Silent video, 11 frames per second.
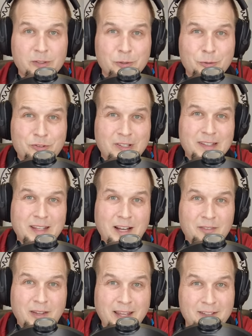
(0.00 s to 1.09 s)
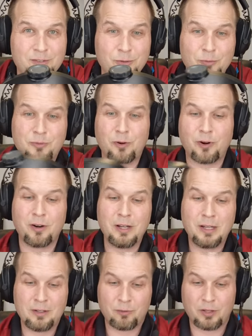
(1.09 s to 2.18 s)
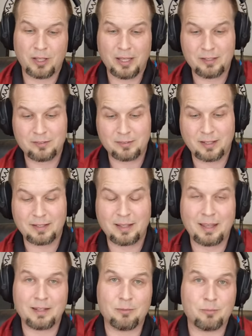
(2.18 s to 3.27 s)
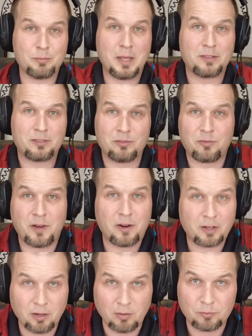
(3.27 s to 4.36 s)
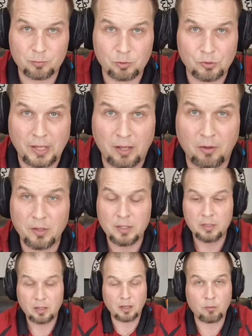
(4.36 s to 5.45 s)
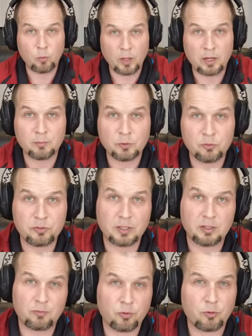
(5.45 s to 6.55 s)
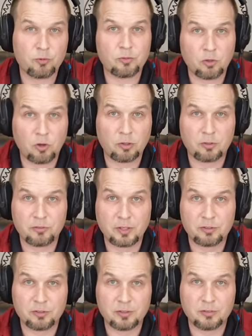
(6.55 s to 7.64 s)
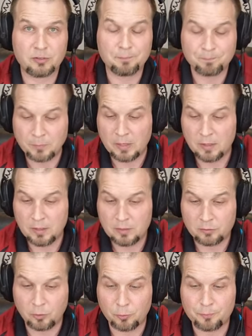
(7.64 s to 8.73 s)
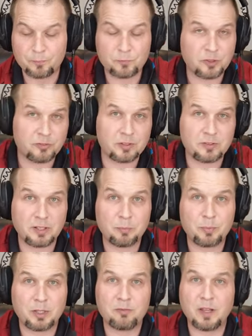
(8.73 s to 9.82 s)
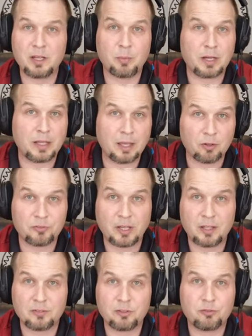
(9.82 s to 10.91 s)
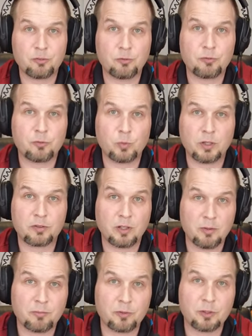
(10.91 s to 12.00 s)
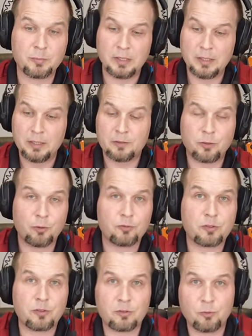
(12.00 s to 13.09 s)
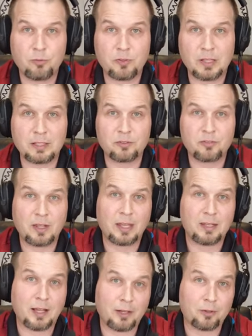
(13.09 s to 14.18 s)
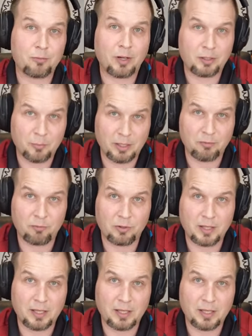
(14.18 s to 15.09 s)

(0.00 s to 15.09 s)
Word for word: solution that I've had so far for the headset. And it makes it very comfortable now uh, when I'm using it for those longer sessions. So just a tip if anybody else has issues with comfort, those are the two things that I could recommend for the